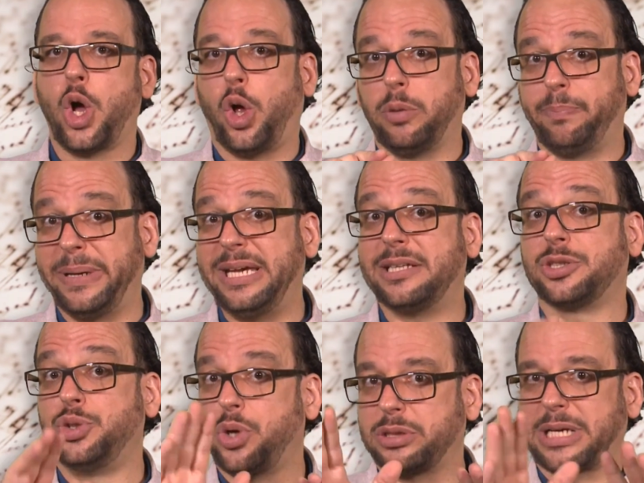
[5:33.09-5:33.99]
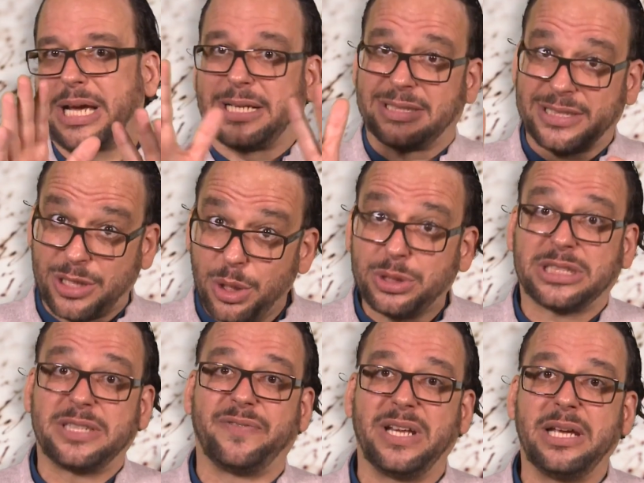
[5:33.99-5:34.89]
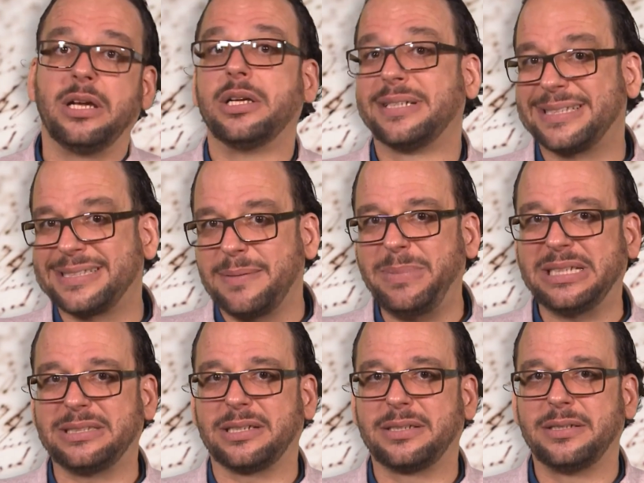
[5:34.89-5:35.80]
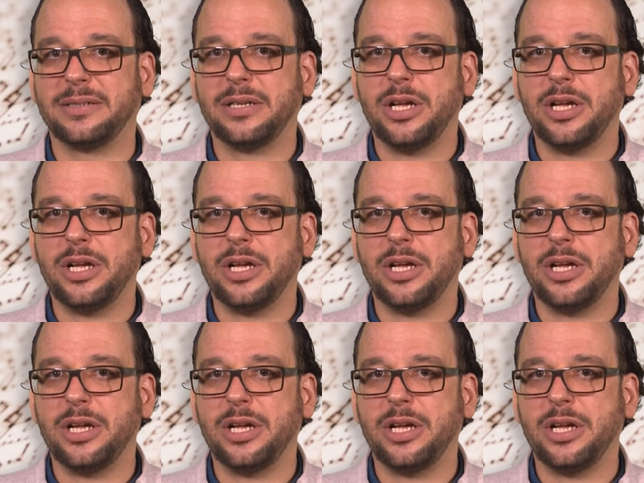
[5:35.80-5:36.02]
albeit not exclusively, Semitic.